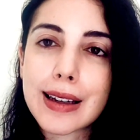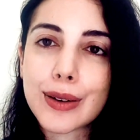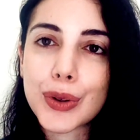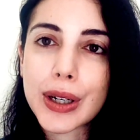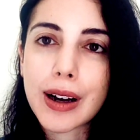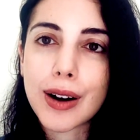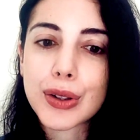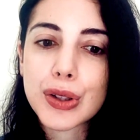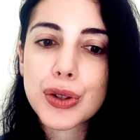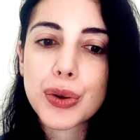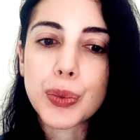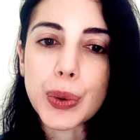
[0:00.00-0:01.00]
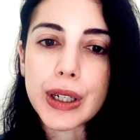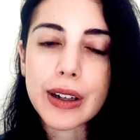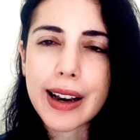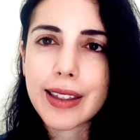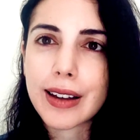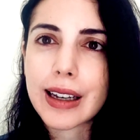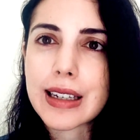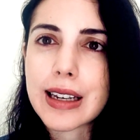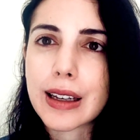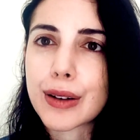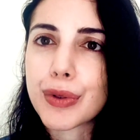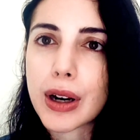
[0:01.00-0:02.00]
In regards to work, I think I
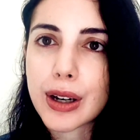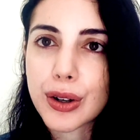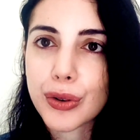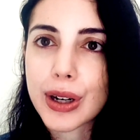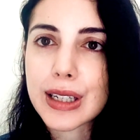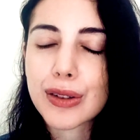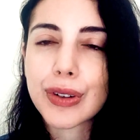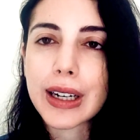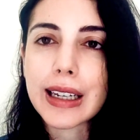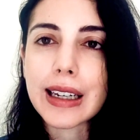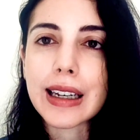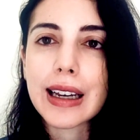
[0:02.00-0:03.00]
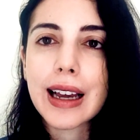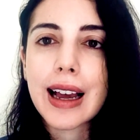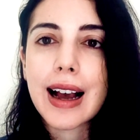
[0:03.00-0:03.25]
take it very gracefully.